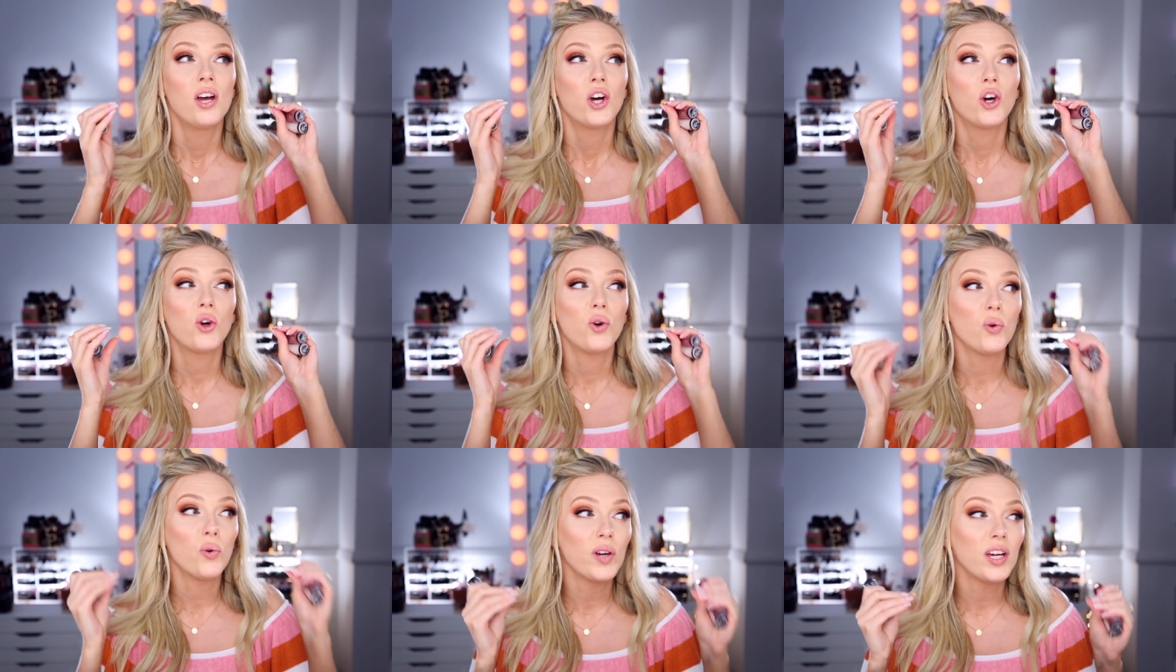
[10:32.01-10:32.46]

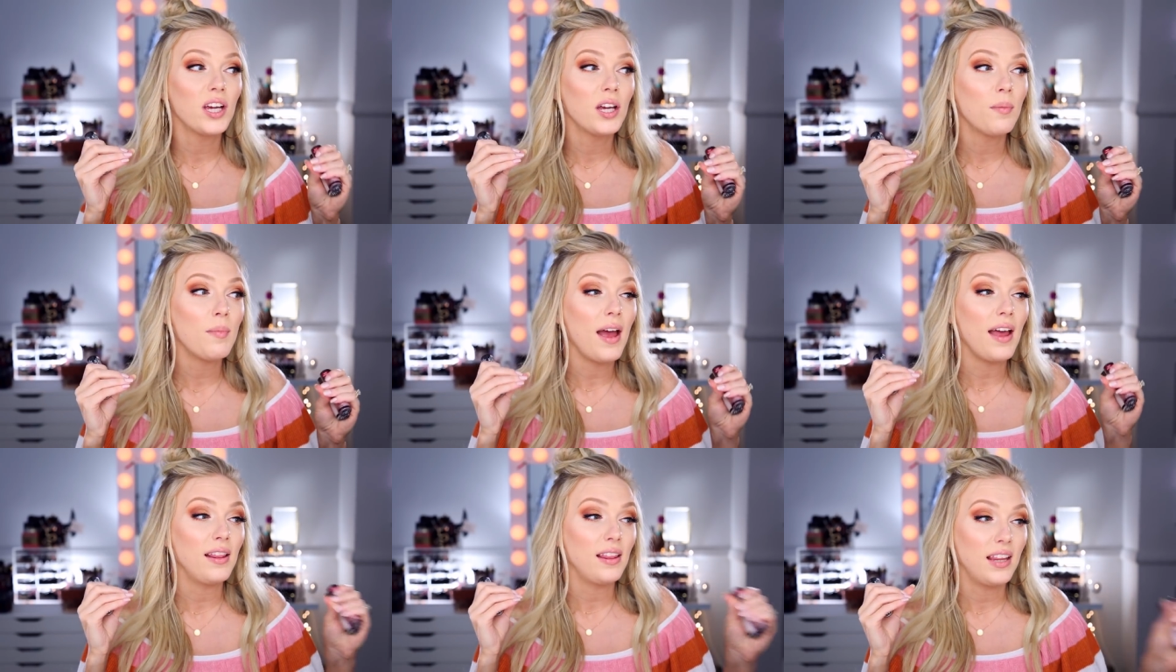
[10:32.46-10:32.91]

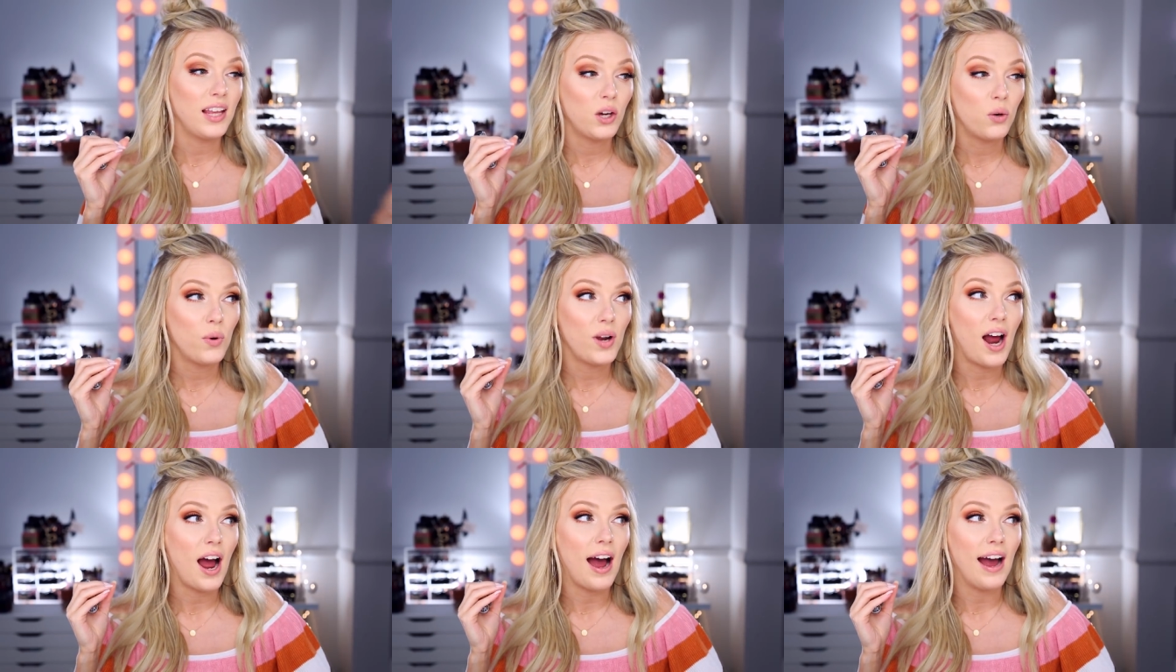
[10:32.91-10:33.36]
cream and
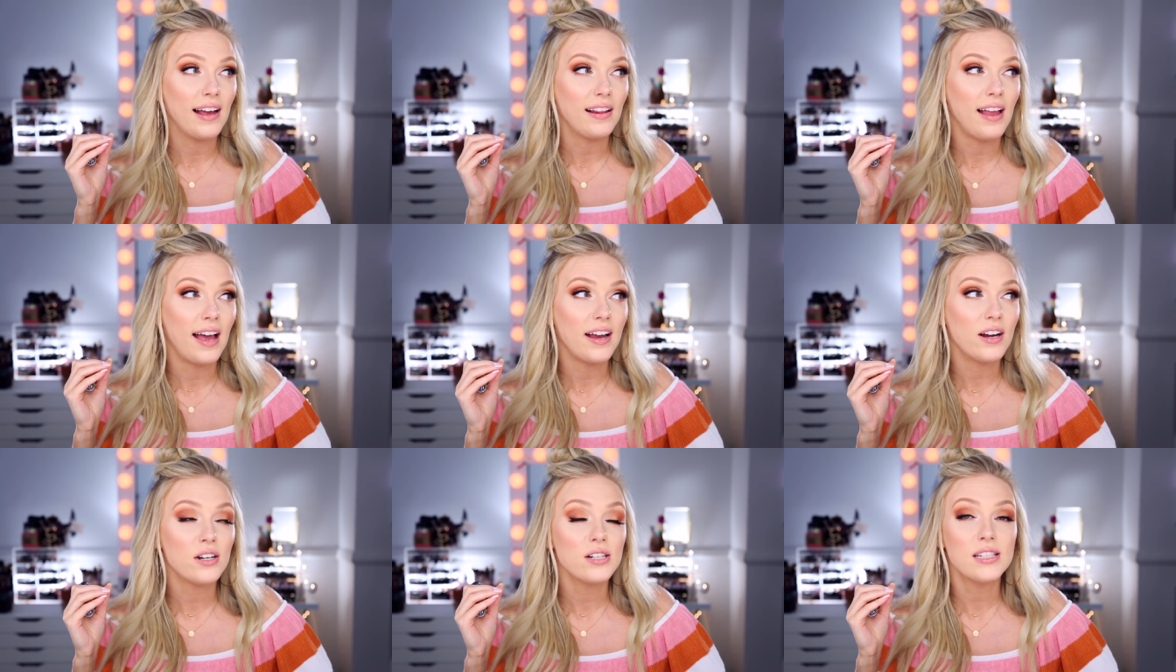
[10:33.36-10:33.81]
liquid
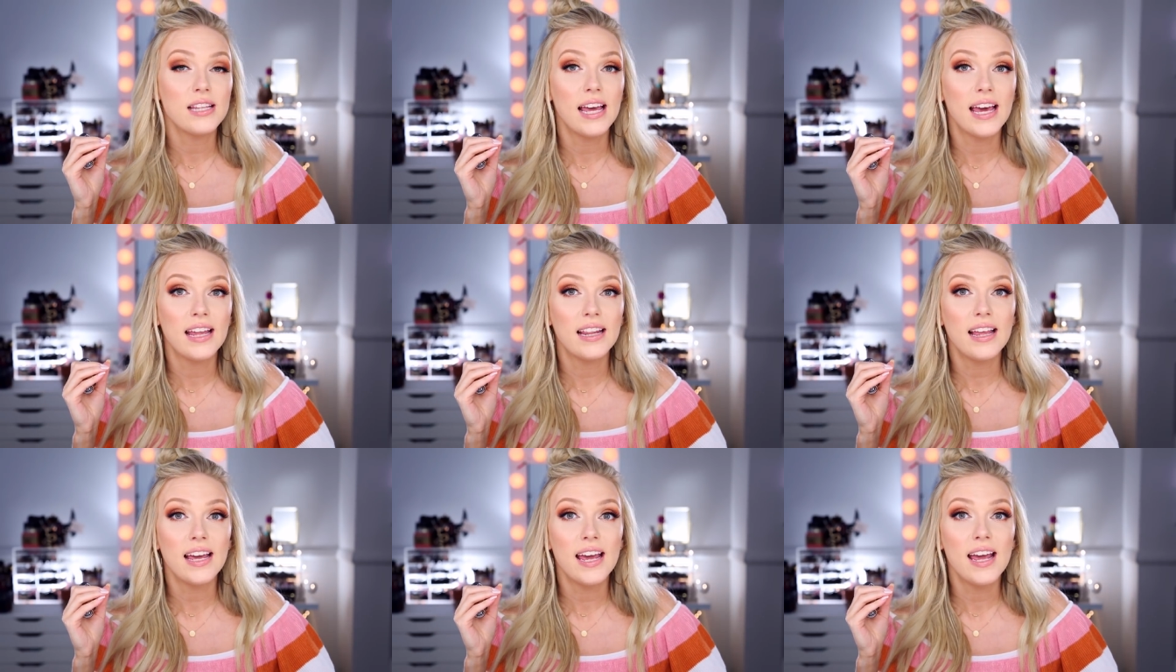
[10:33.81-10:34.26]
highlighters
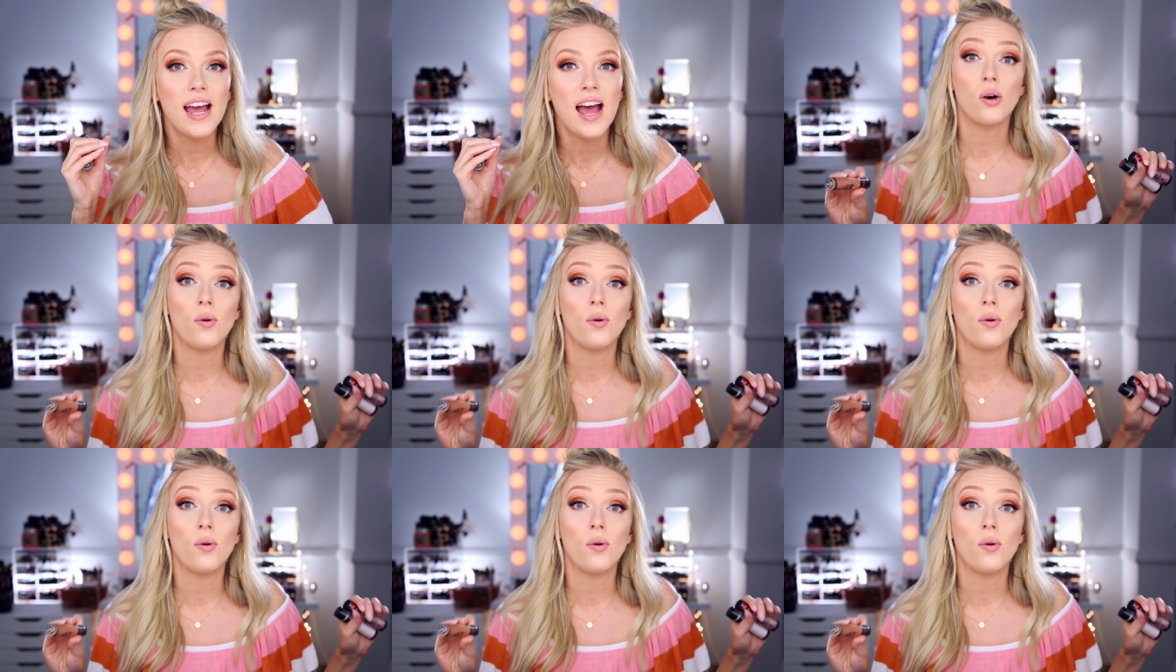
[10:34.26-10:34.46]
lately.